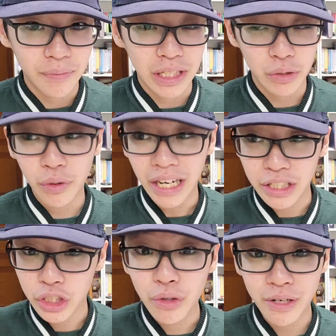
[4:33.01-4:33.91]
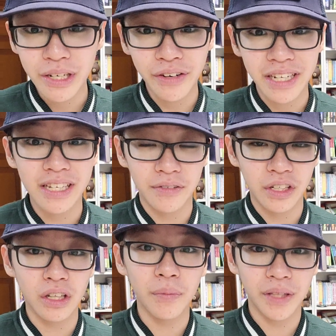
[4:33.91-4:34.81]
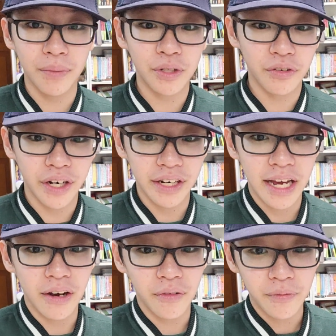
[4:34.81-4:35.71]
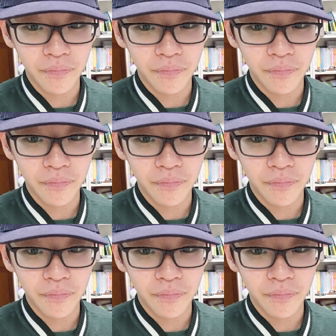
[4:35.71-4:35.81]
because we're at 2 degrees of the global temperature right now.